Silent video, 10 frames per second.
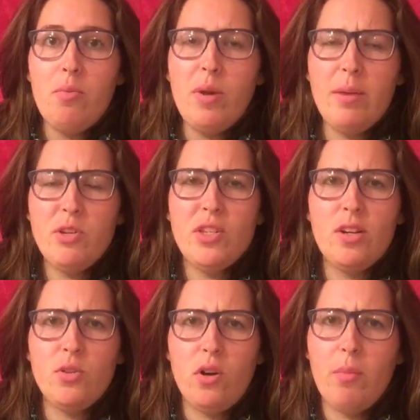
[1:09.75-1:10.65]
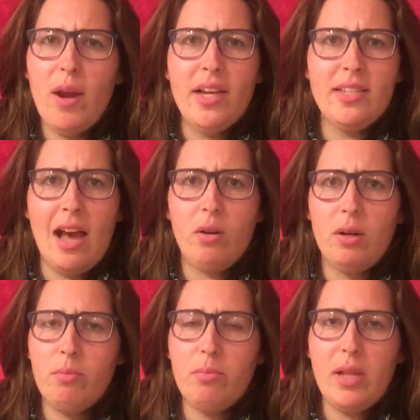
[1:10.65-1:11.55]
But I'm just going to sort of break it down
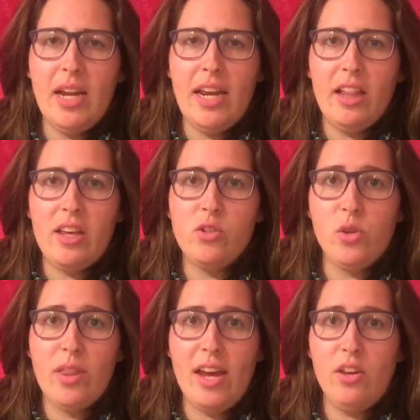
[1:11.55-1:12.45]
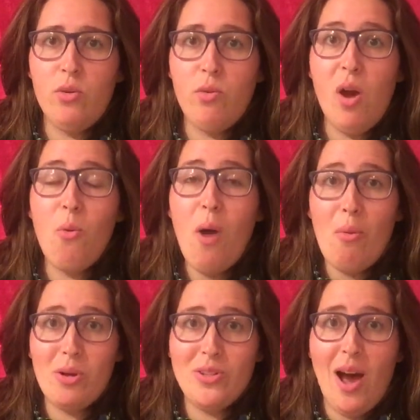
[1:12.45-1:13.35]
in plain English so that you know
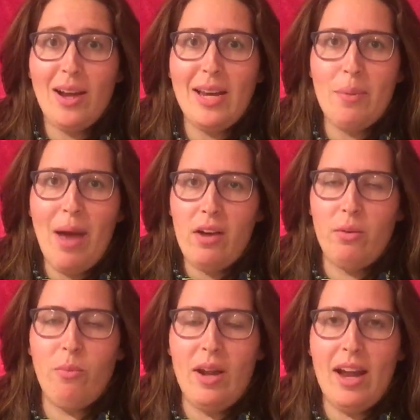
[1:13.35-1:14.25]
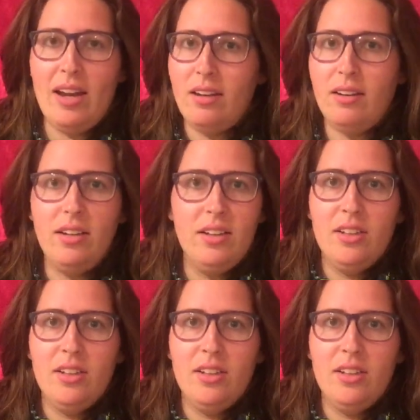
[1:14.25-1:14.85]
what we're talking about and